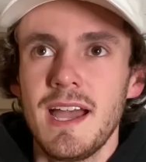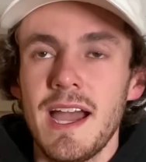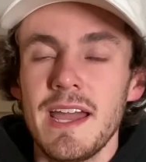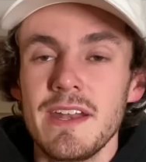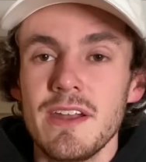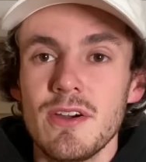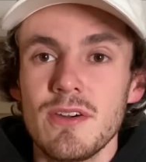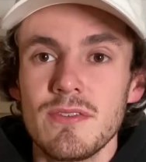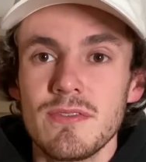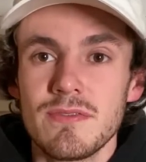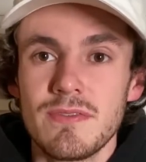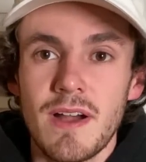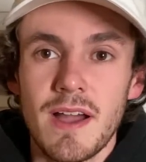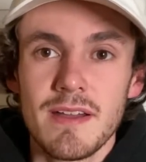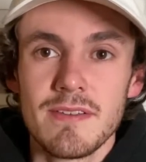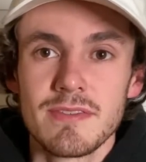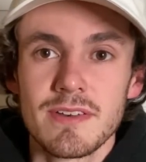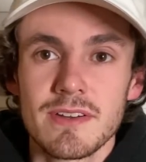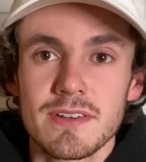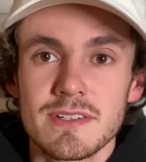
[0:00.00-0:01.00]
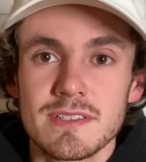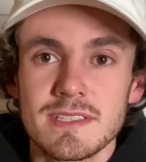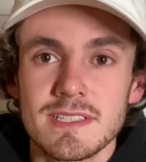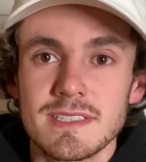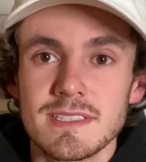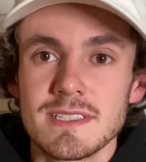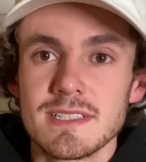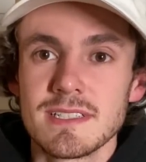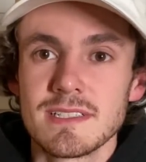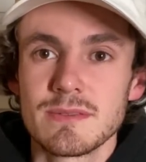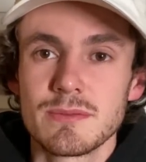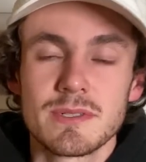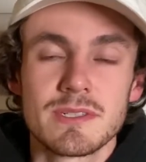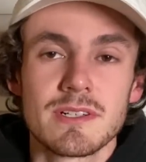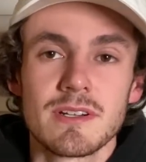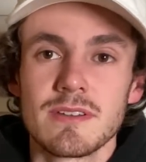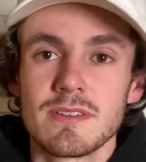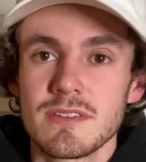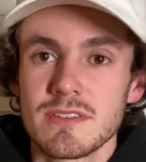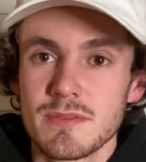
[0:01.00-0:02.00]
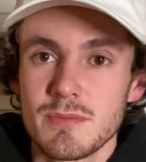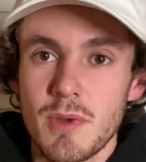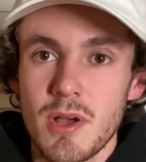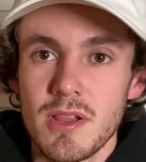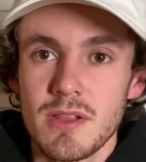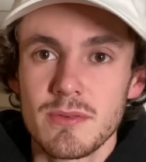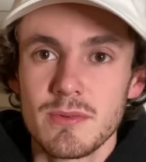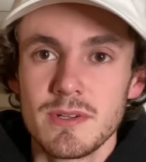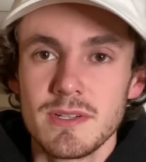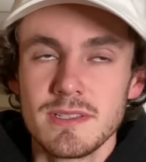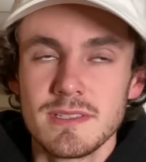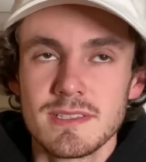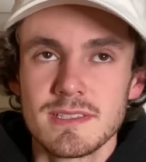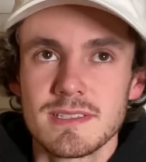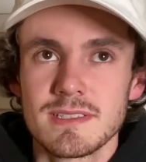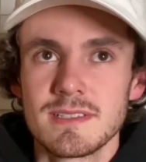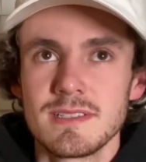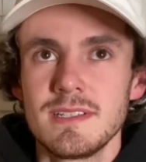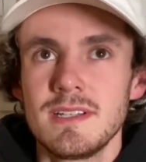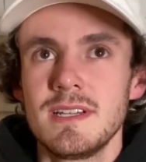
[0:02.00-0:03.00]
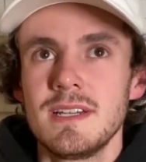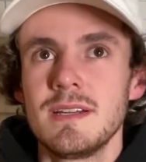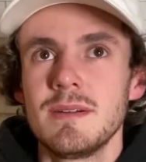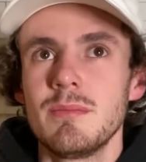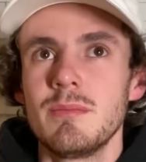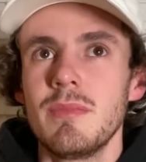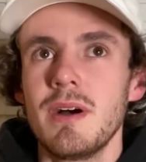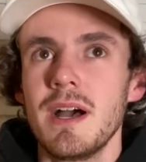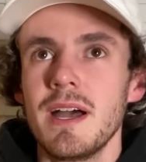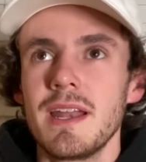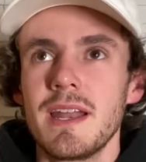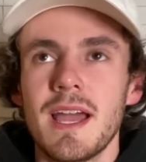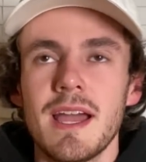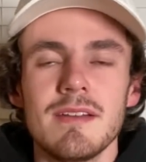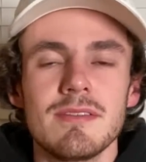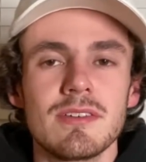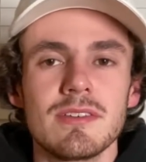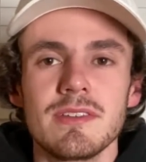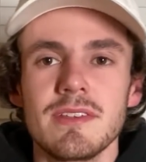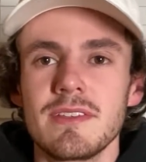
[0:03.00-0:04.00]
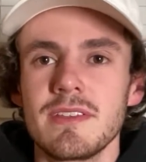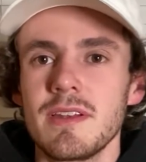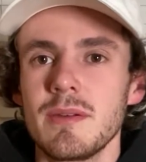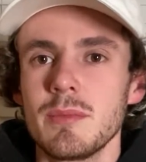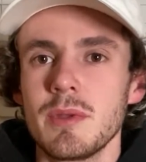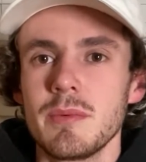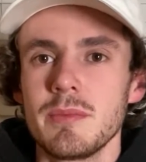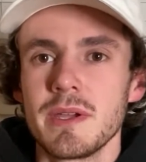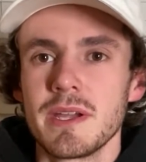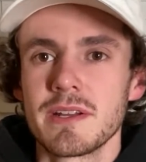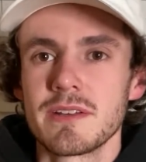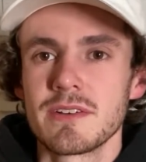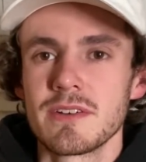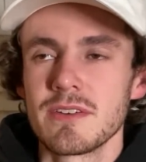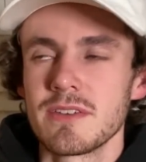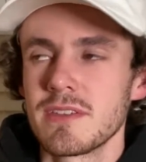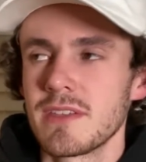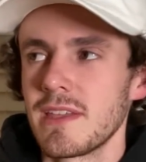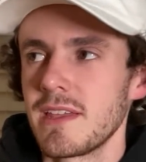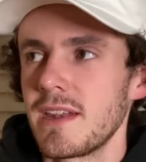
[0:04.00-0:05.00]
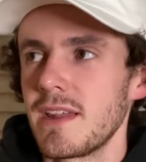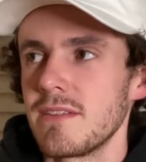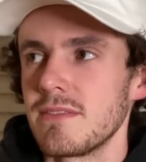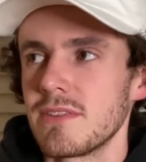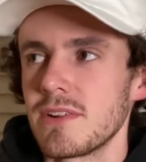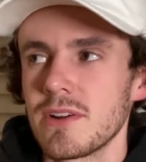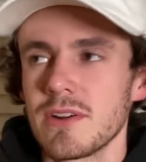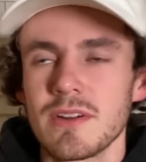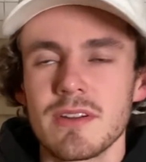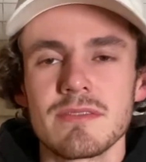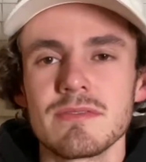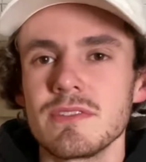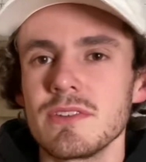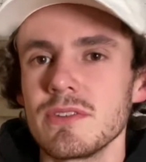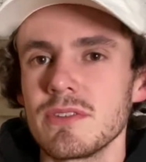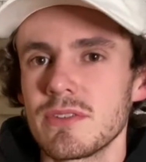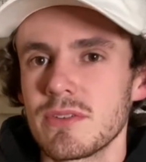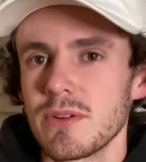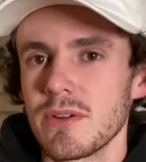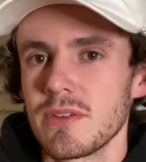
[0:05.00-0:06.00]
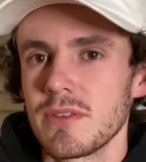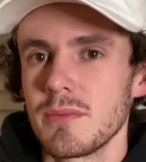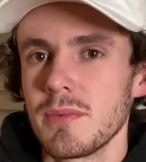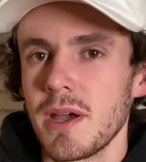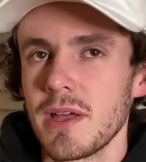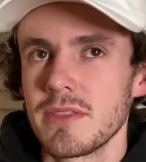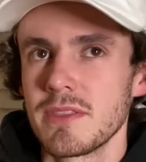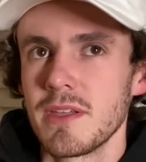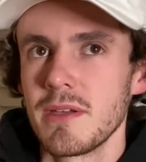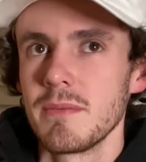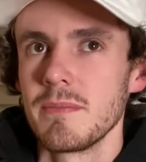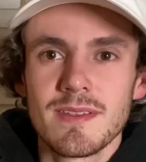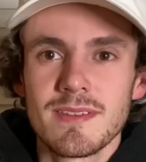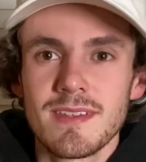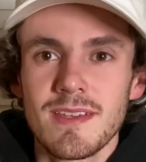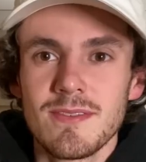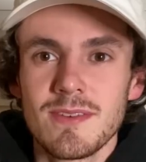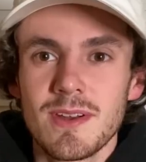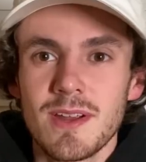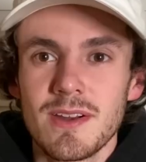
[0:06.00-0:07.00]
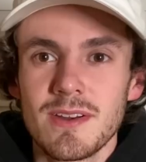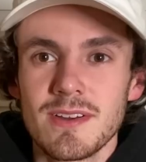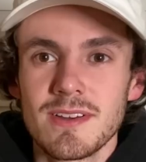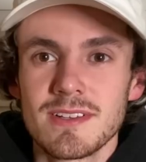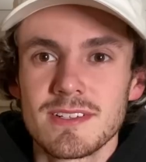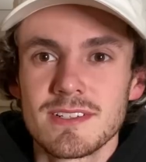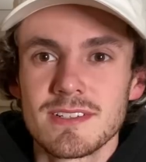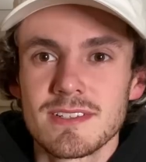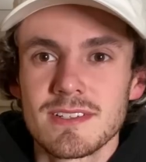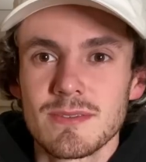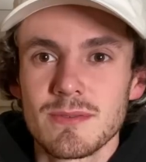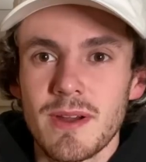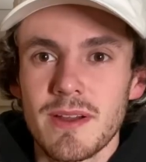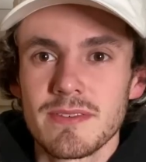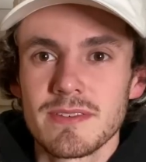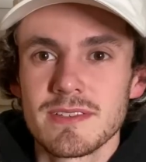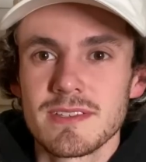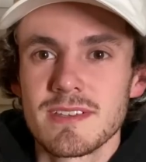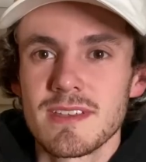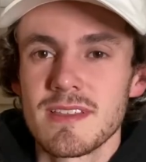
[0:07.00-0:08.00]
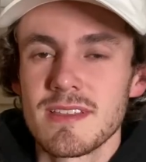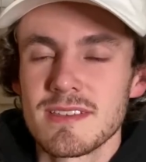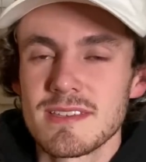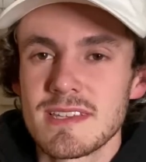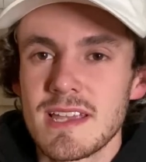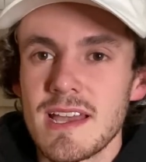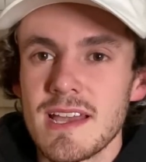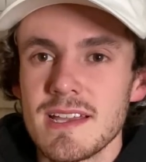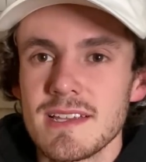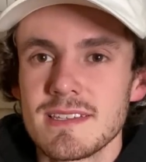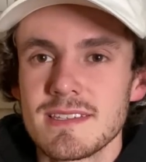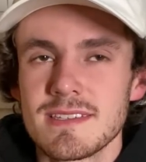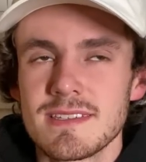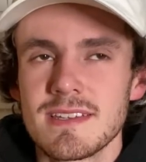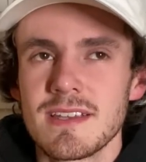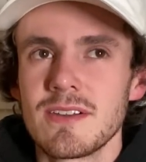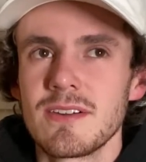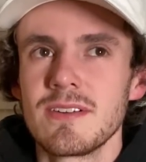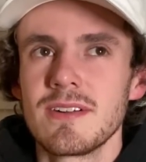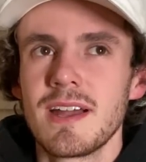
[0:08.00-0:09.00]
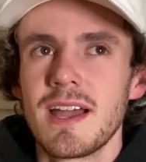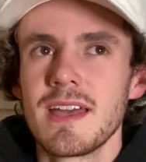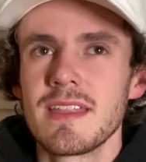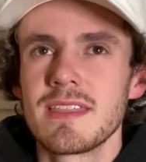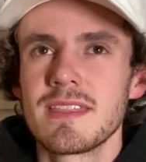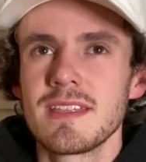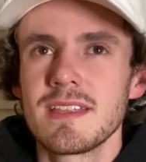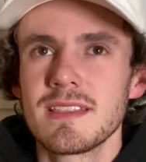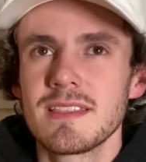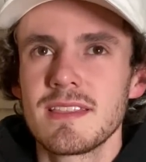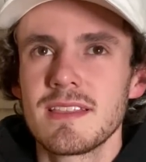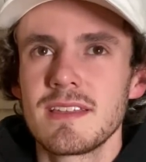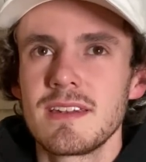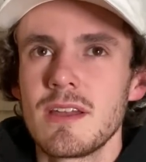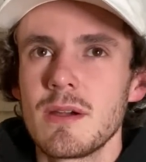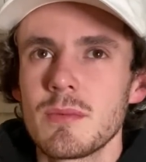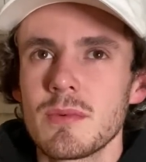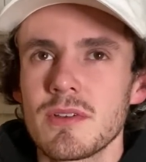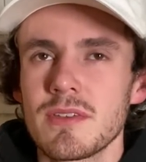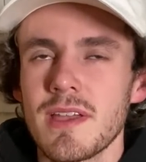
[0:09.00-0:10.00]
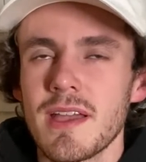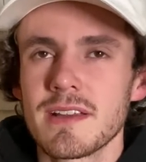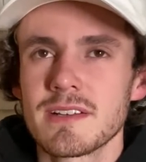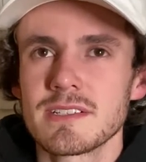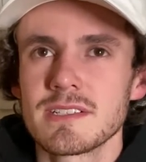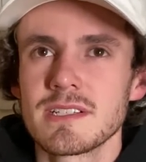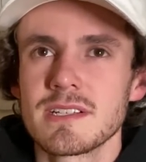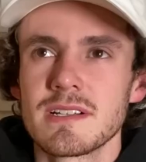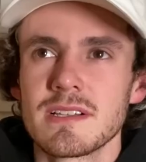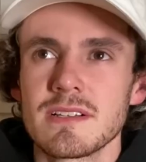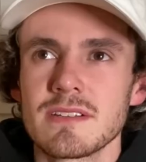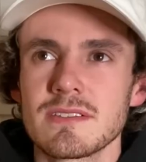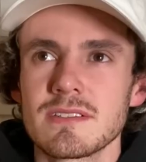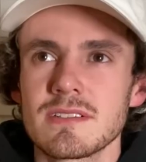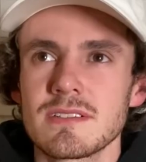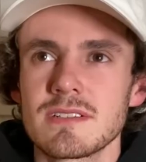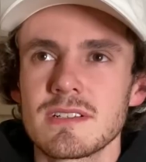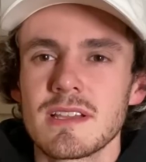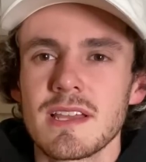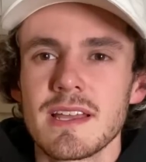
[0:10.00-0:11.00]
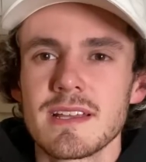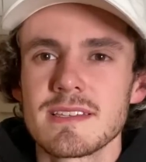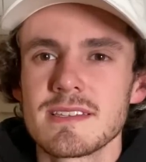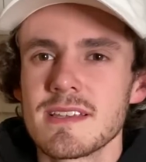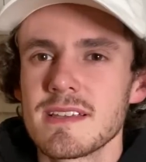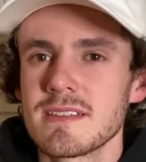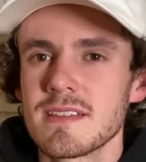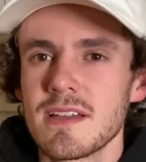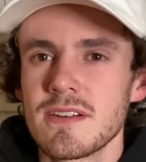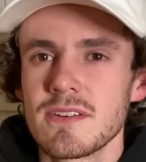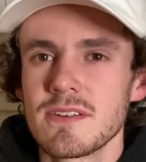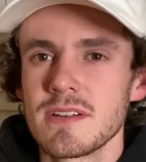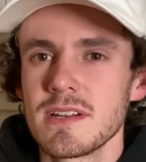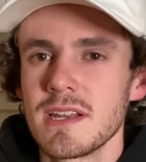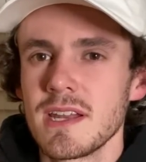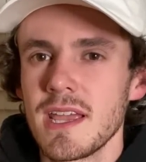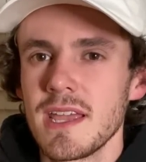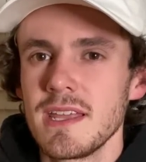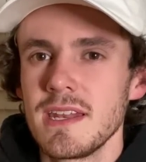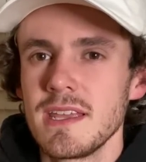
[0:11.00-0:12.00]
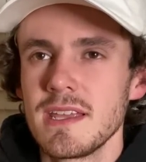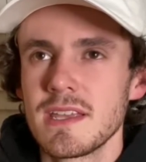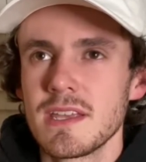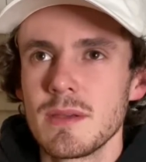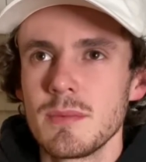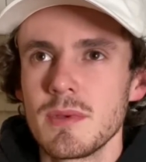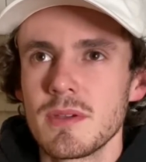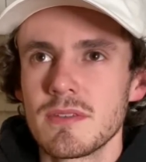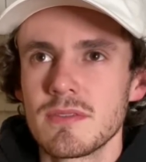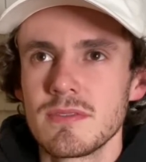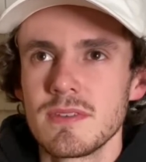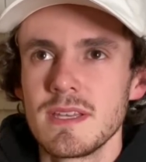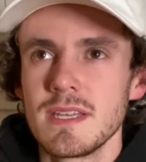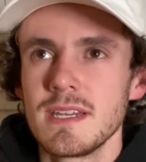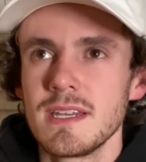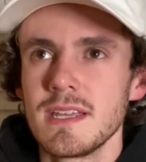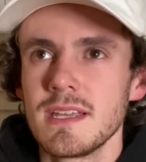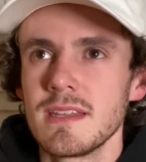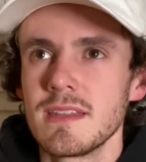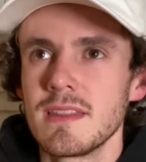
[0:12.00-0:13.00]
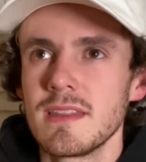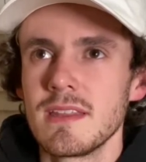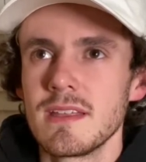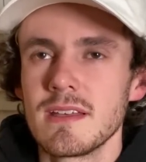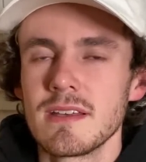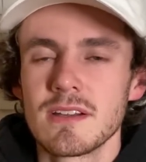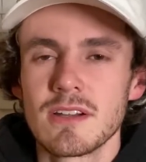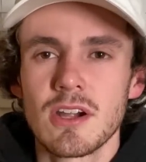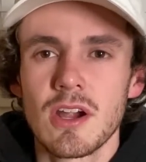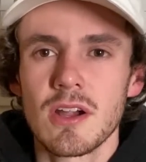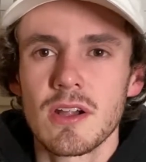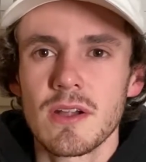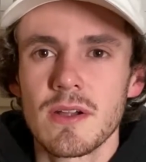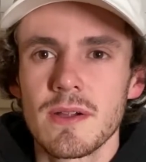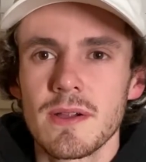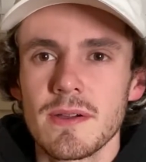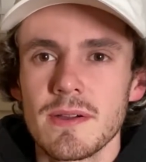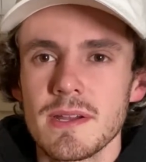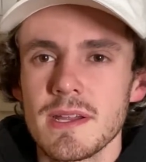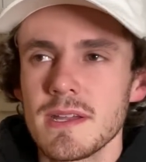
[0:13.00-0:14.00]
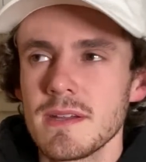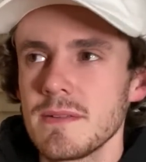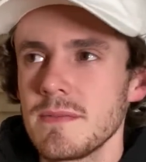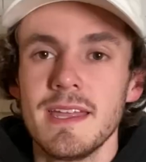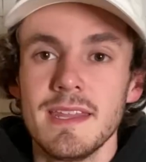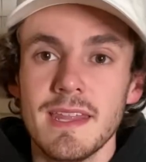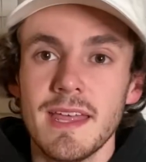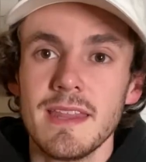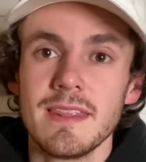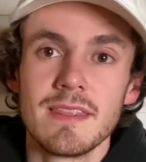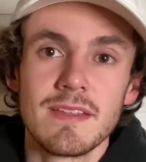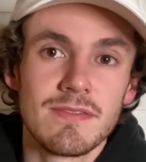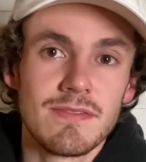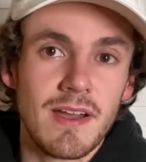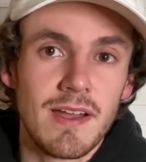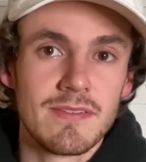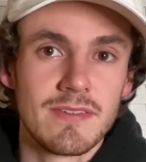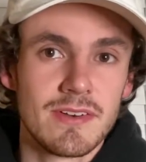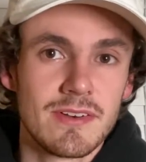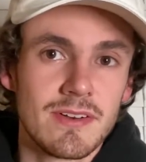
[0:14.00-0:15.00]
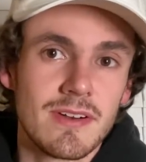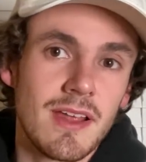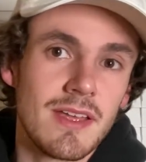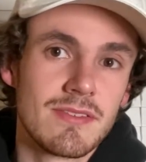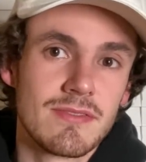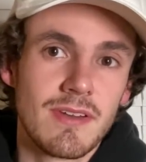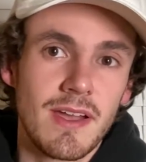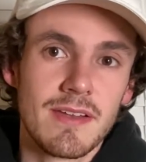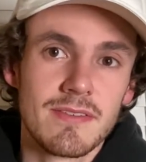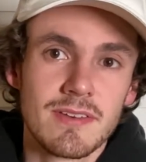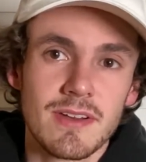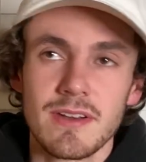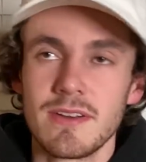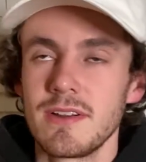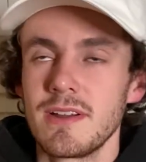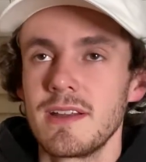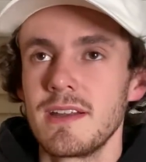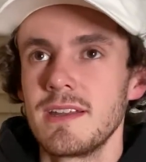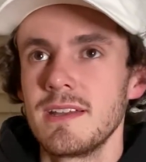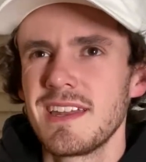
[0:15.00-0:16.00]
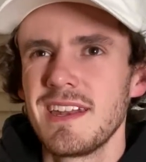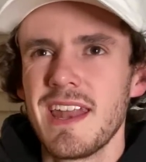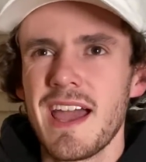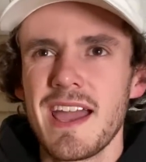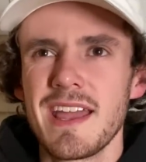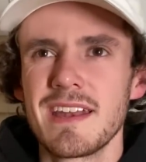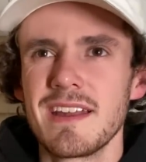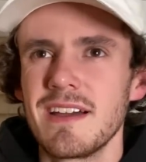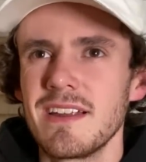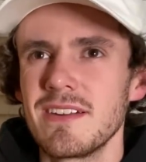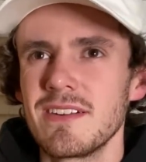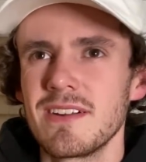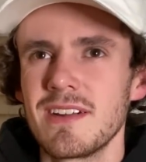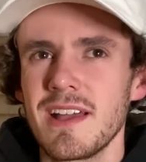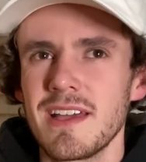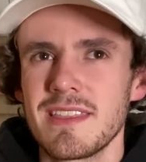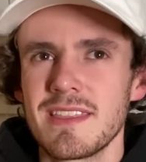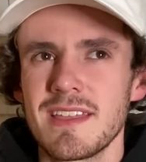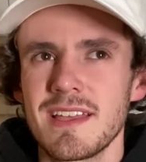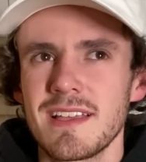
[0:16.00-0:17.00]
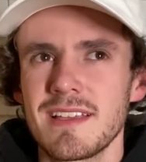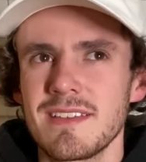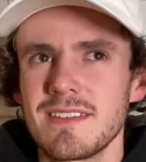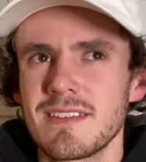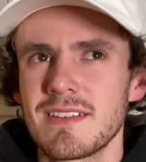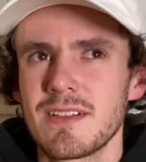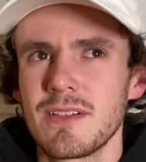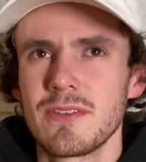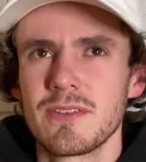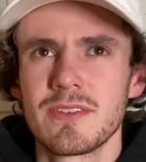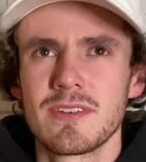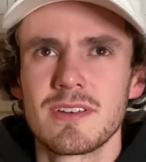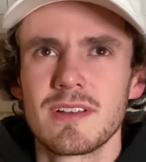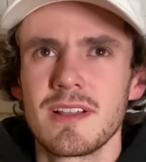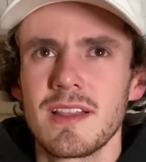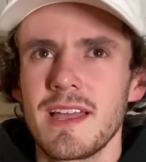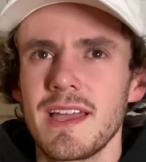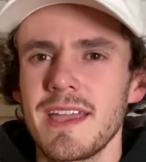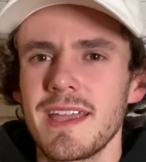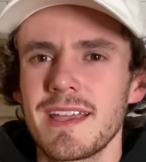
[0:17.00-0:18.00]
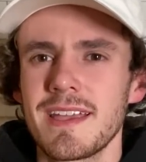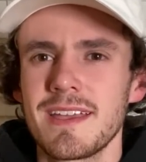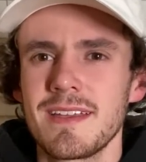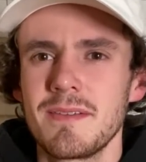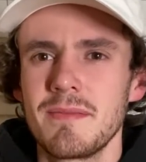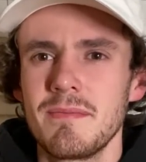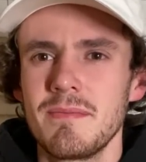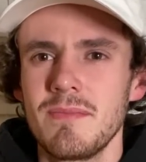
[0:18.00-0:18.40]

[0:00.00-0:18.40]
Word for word: I know 500s exist, which are the smaller ones but I've only seen them in pictures and I've heard a few stories about them. The 700 is just a reference to the size, so I think the number is actually closer to like 680 cubic feet in the cargo area, and then the 500 has 500. The 900 I think is closer to like